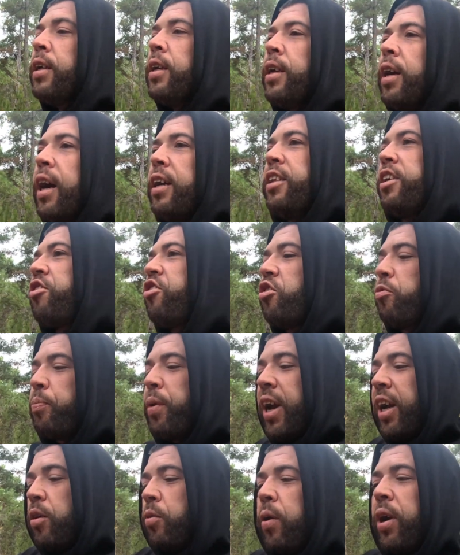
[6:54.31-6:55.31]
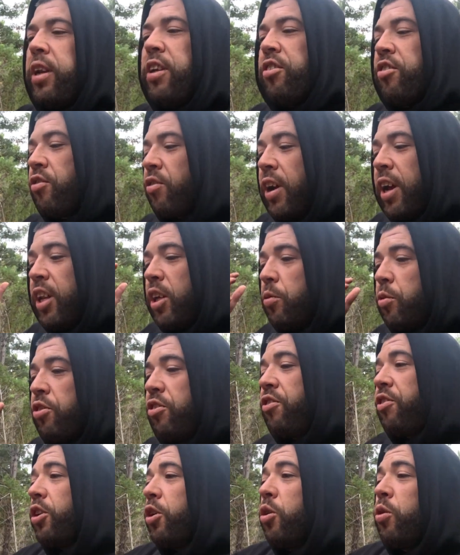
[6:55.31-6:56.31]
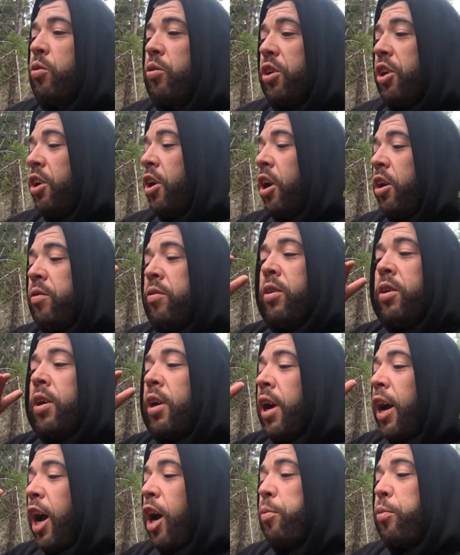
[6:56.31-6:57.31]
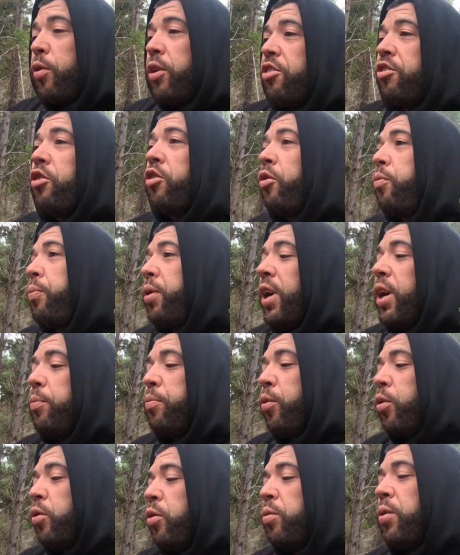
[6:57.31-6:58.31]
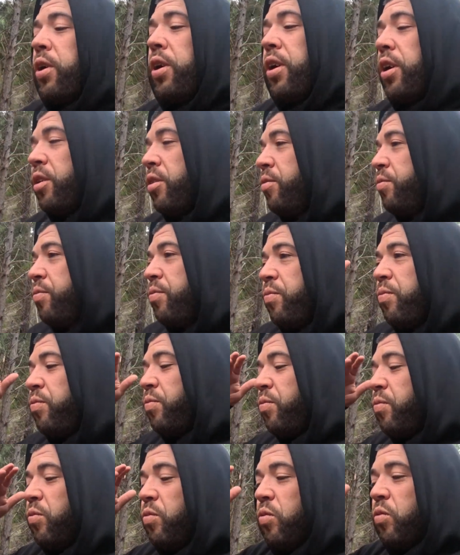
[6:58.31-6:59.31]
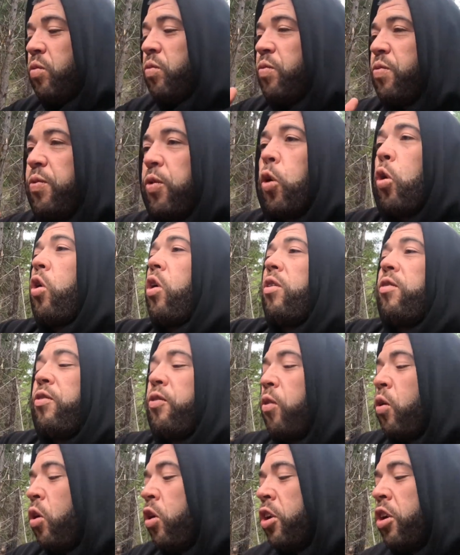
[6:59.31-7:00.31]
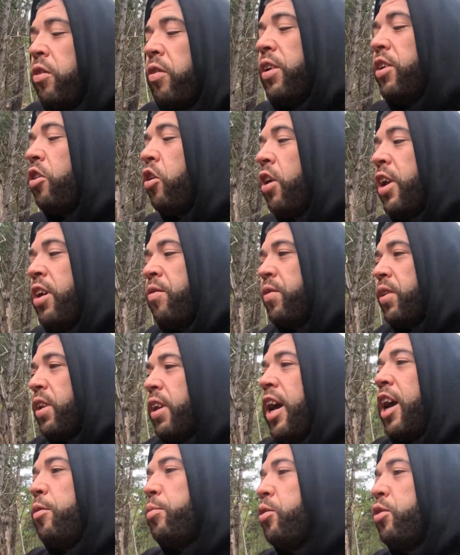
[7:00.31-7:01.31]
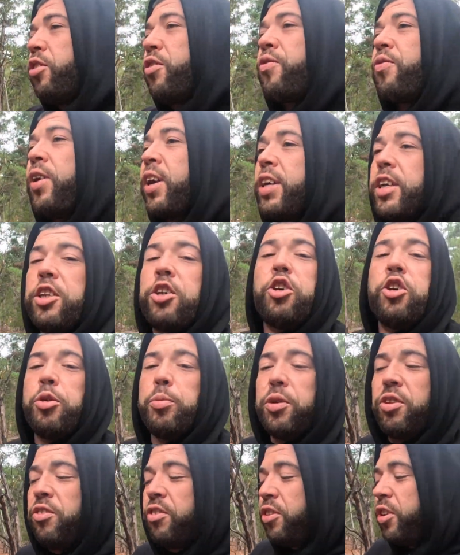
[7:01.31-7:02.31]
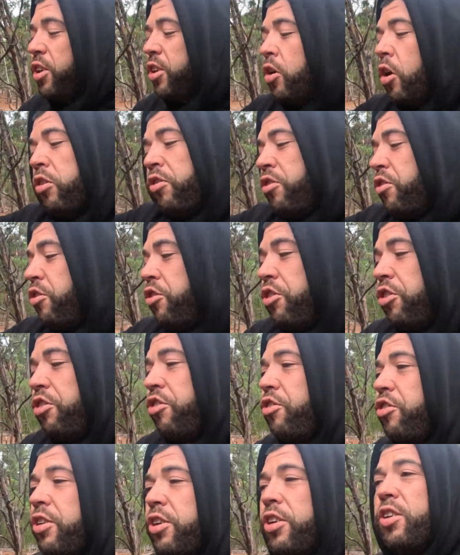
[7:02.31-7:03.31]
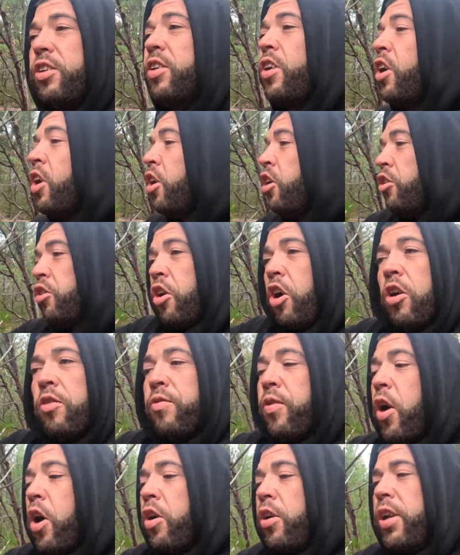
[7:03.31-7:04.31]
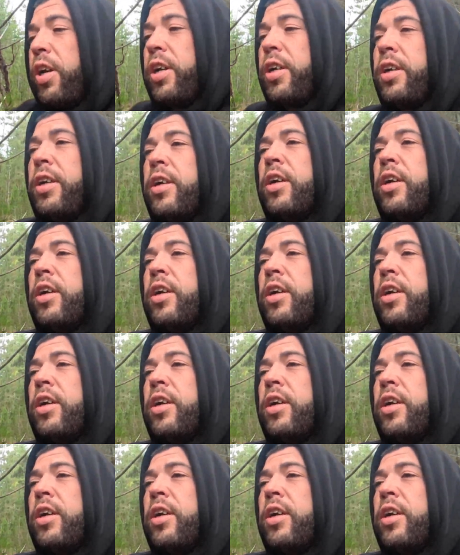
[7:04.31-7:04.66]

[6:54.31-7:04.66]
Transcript: And this is back when Australia was still, you know, Aboriginal people were flora and fauna and not even labelled as fucking humans in the Constitution, no voting,